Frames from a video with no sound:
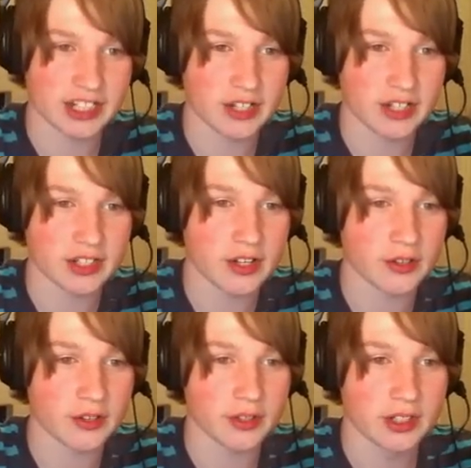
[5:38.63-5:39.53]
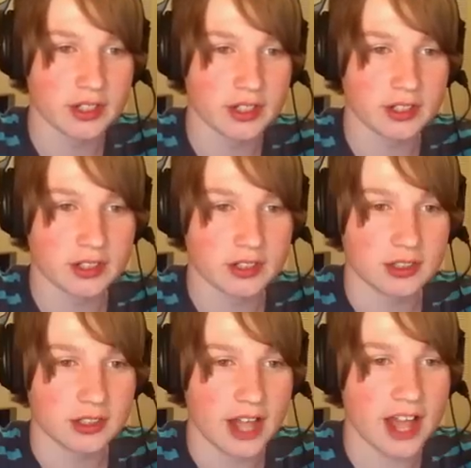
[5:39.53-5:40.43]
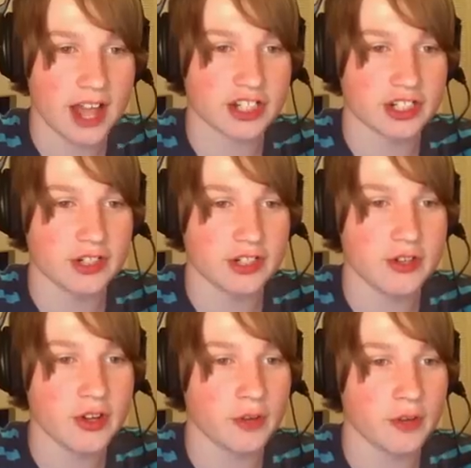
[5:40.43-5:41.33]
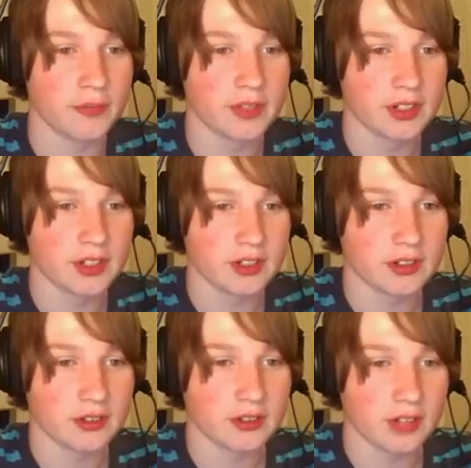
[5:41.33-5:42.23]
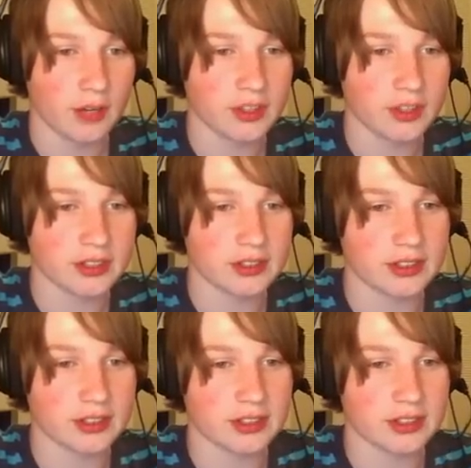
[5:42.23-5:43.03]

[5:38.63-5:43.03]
I choose you, Ash. You knew. I want.